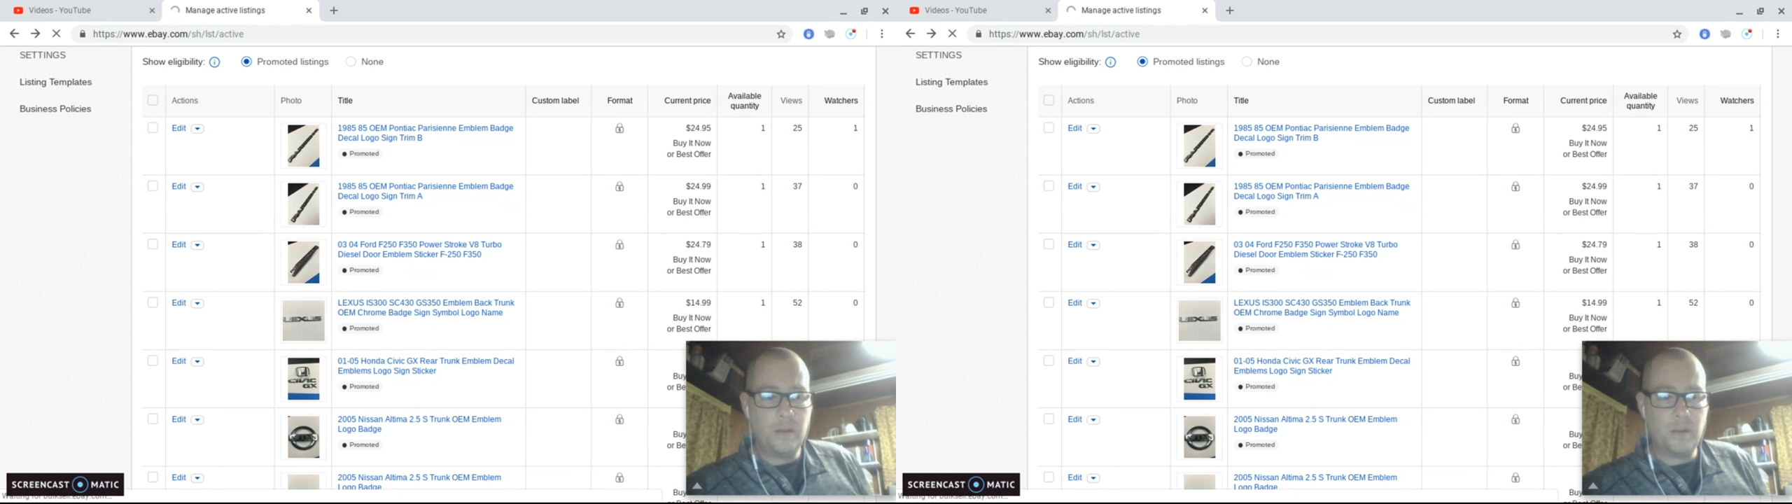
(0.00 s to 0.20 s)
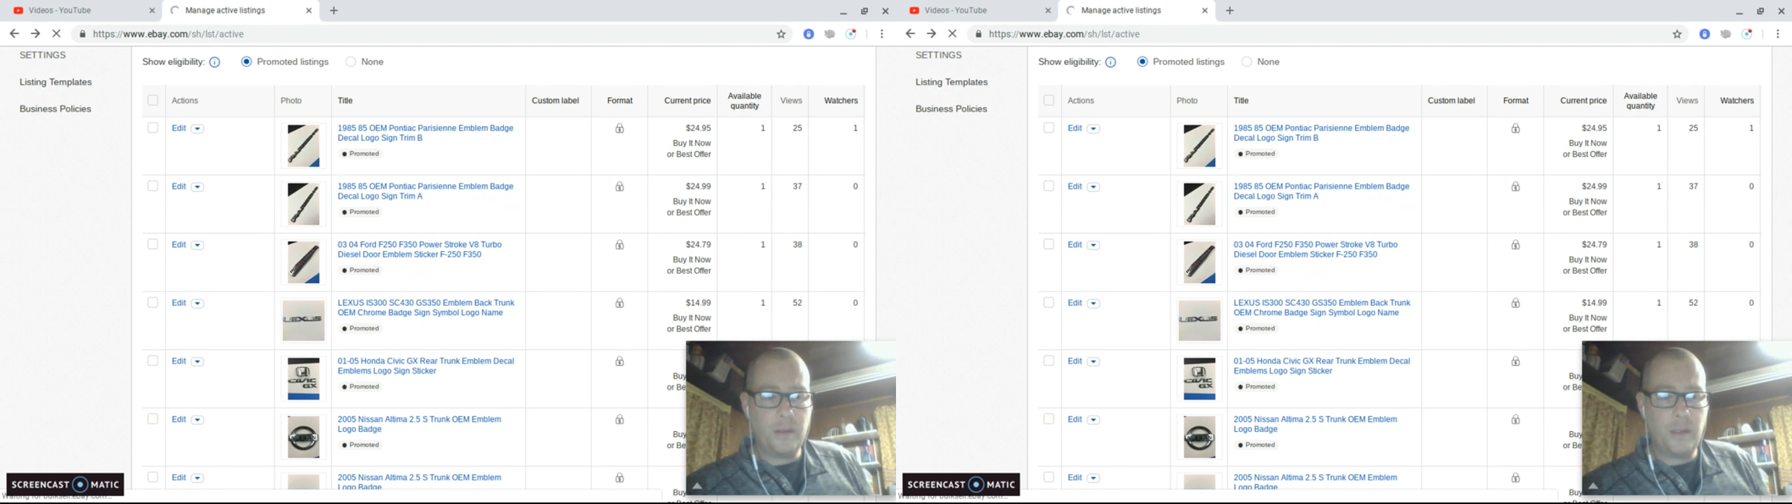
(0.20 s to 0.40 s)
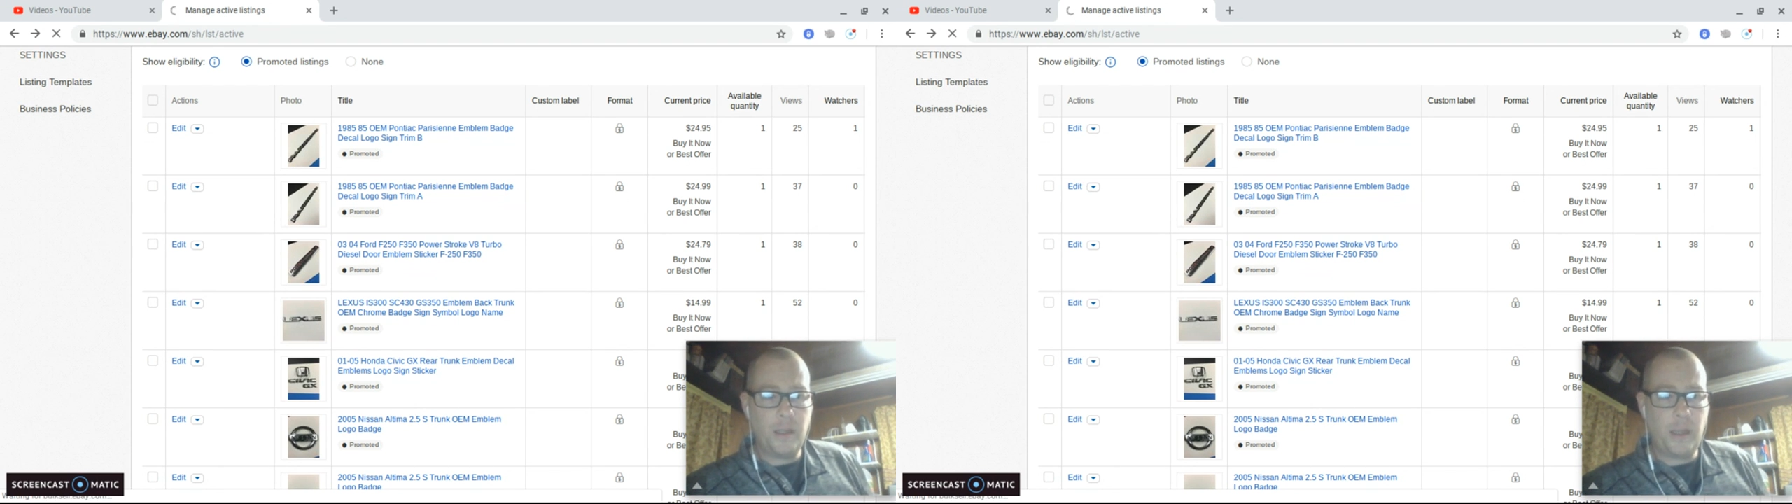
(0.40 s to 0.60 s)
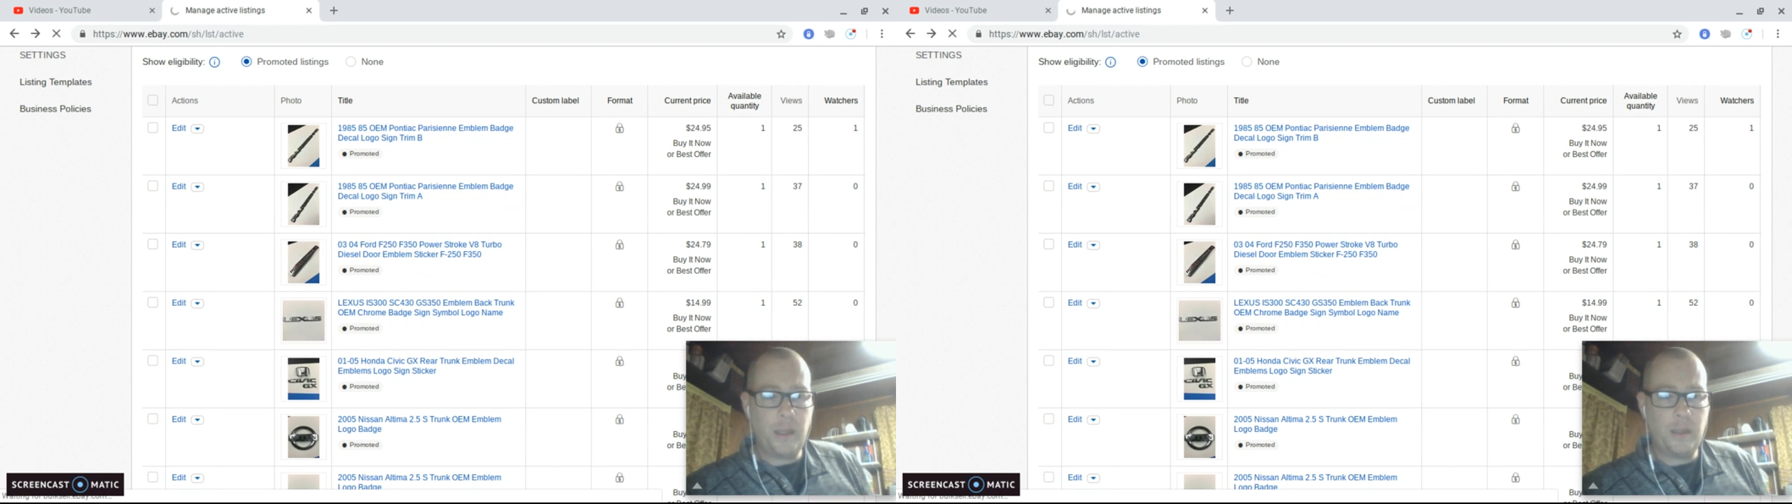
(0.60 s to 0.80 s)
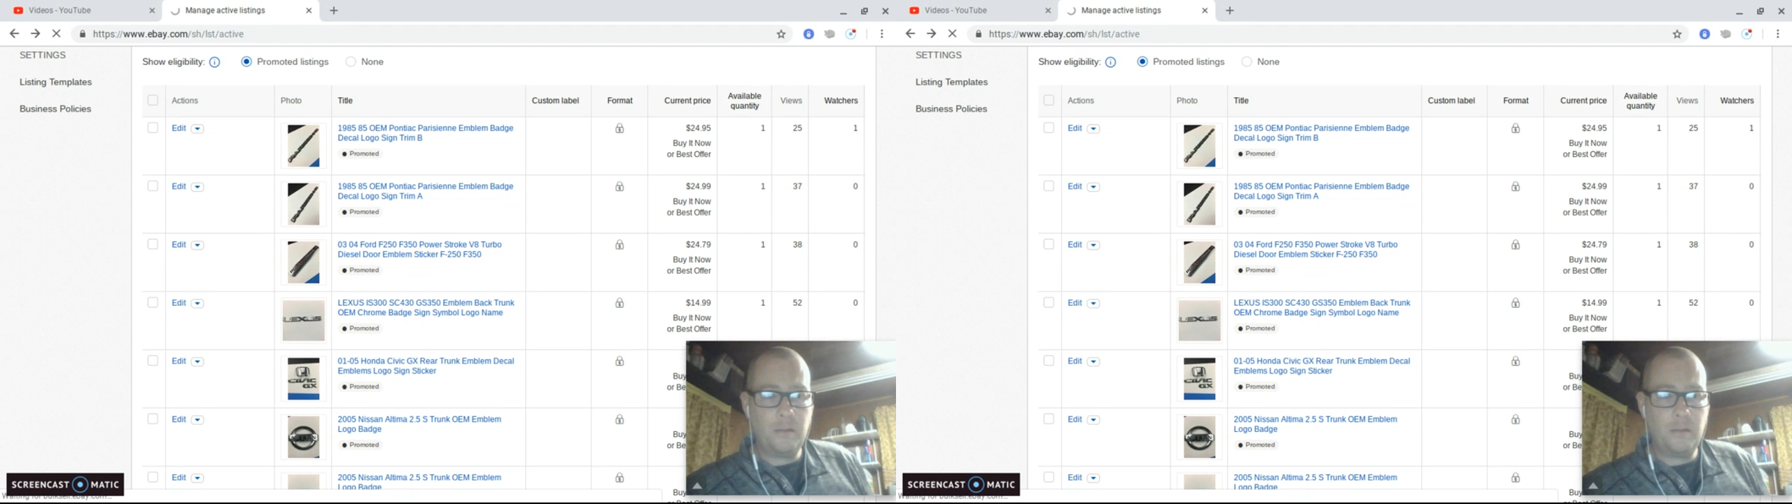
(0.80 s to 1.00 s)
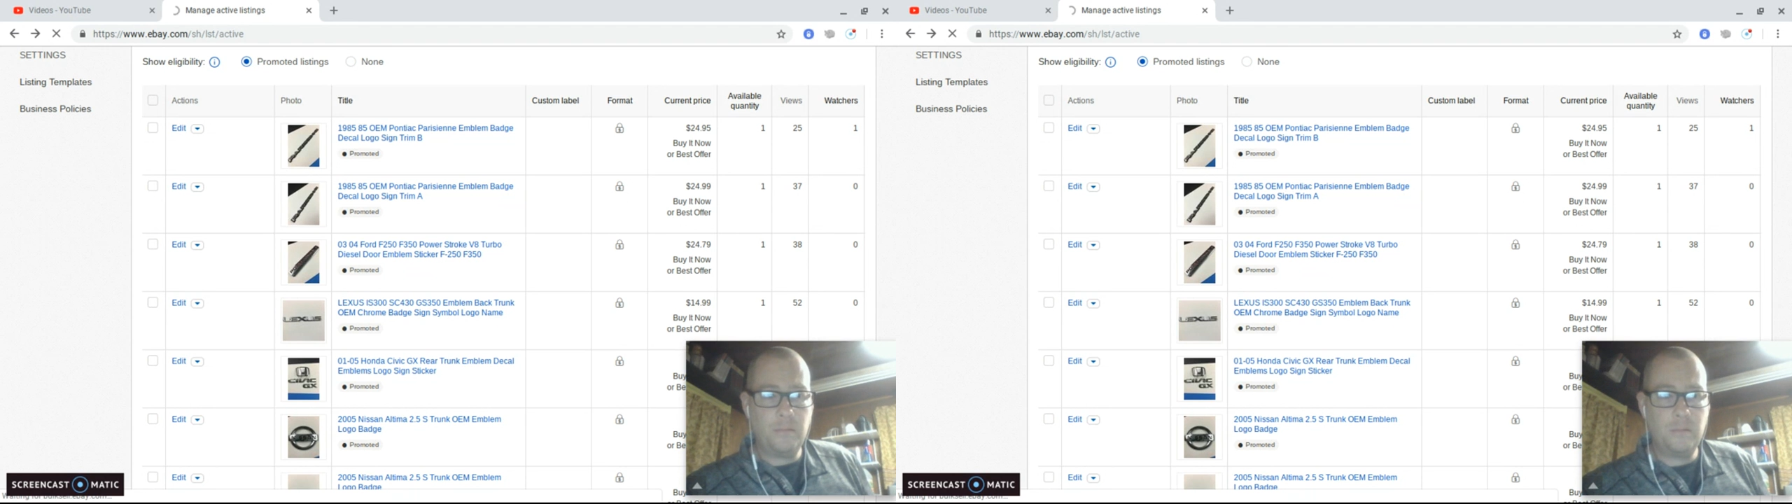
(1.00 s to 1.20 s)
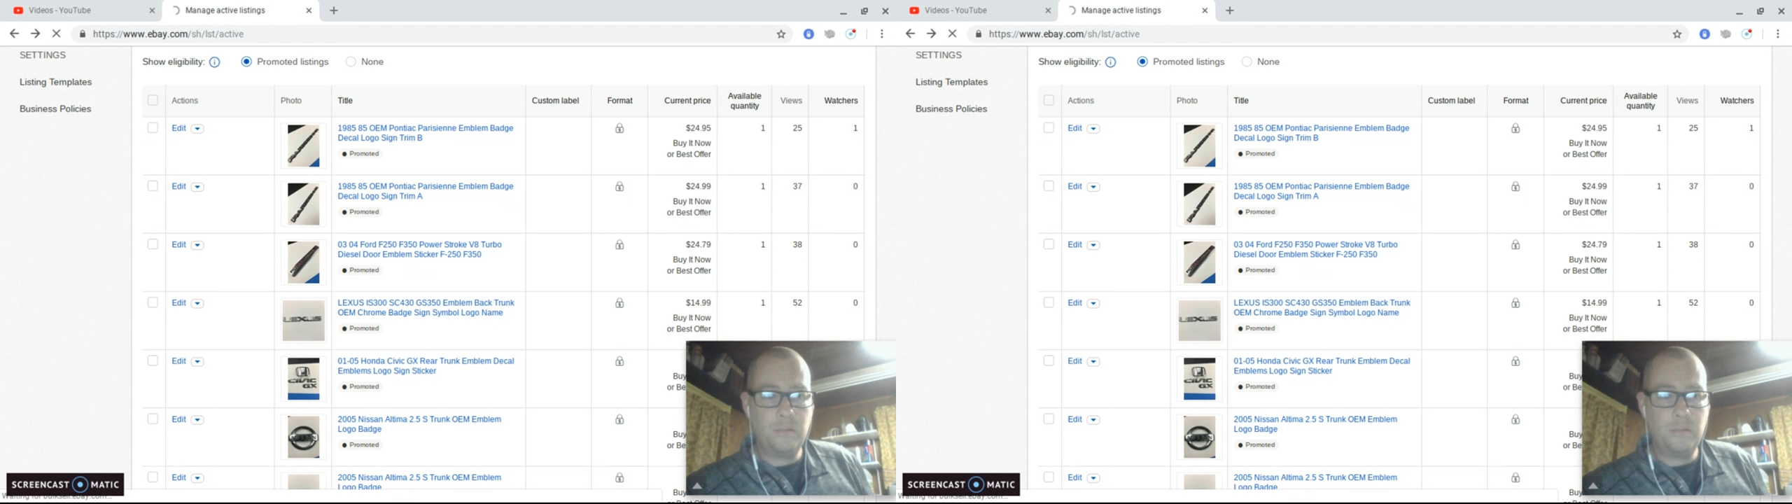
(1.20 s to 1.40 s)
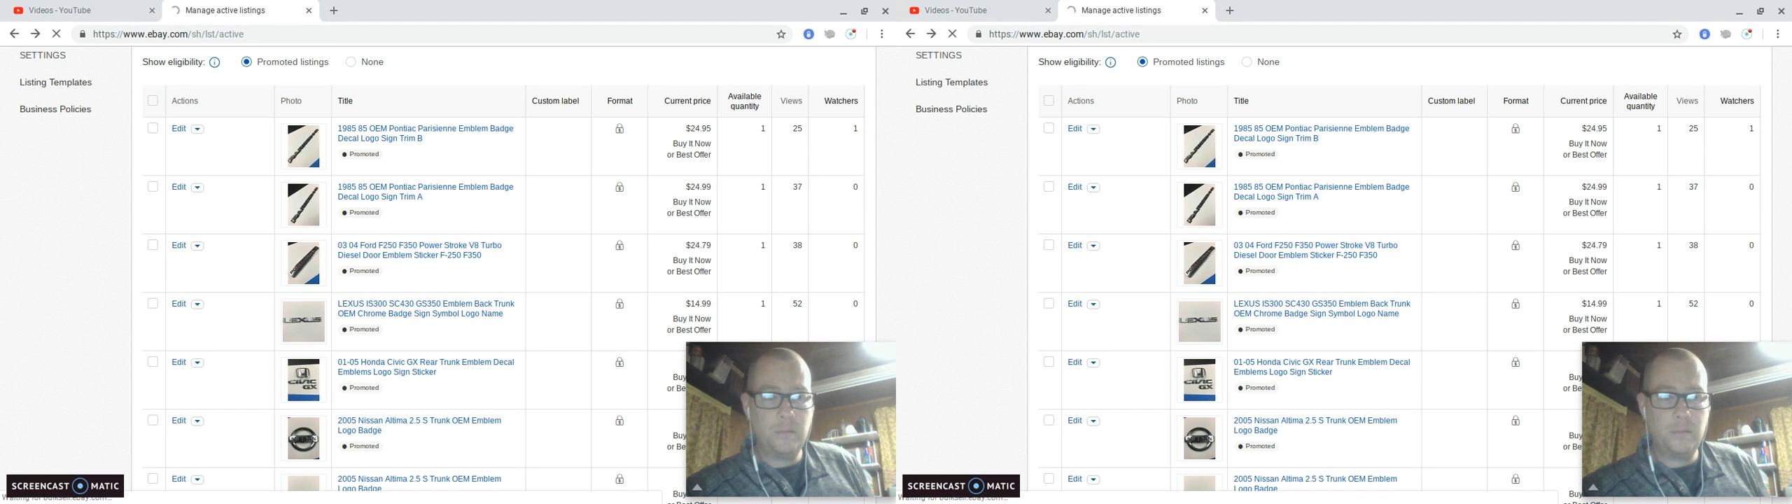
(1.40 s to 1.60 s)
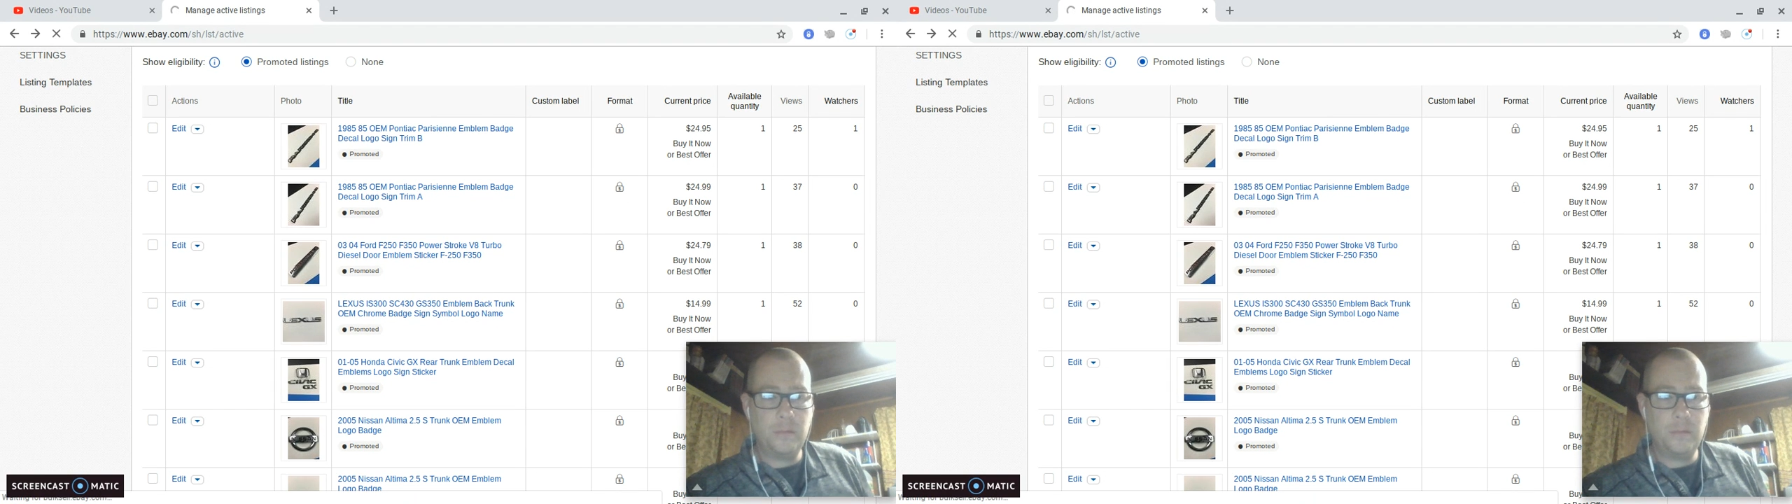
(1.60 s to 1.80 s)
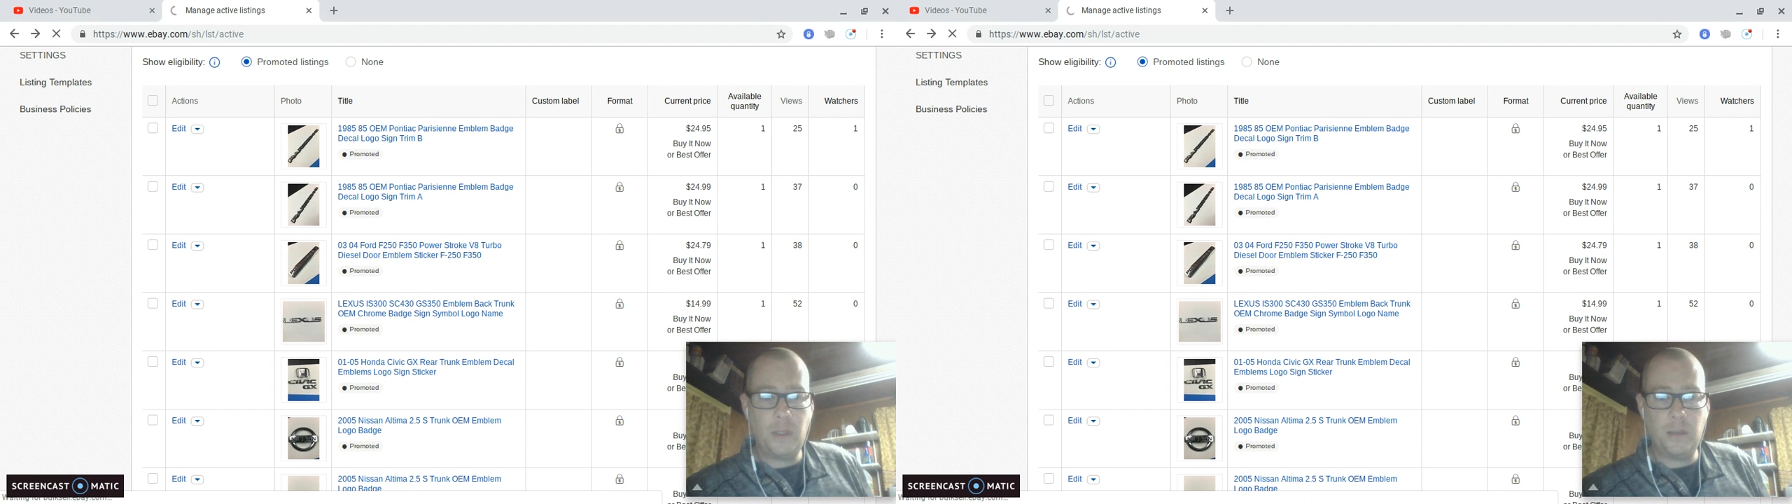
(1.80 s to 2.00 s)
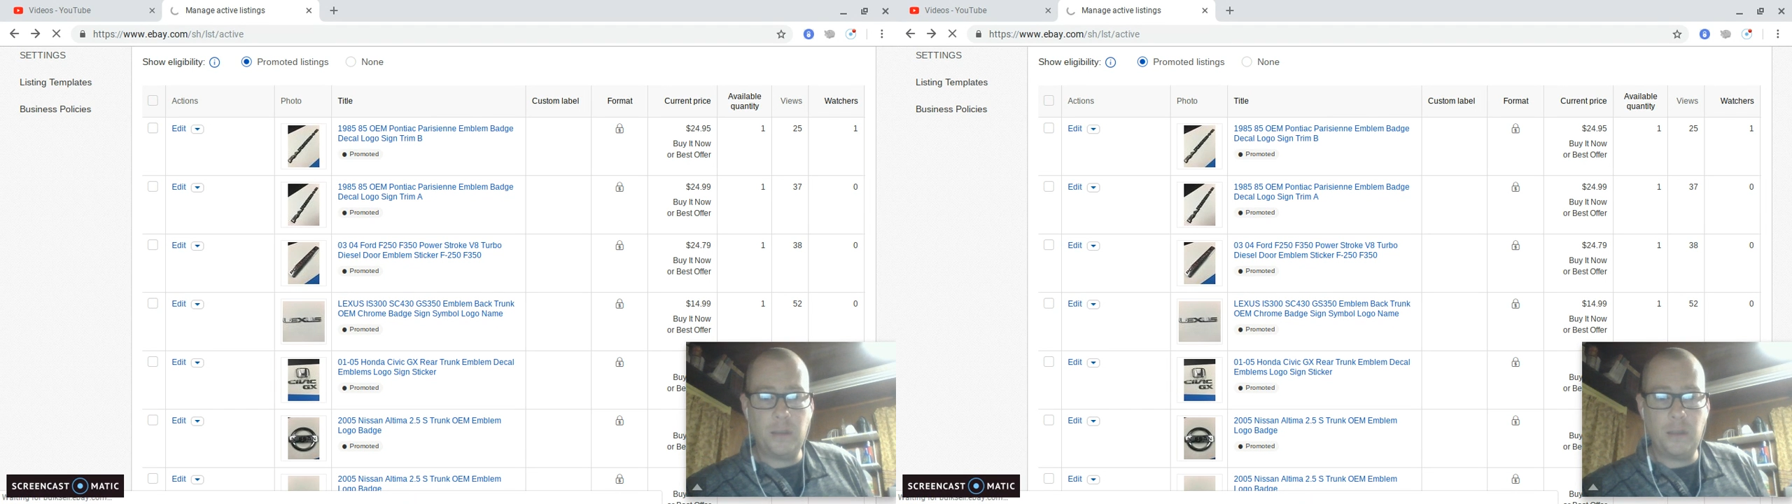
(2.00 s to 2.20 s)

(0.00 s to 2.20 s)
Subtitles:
So you hit edit, and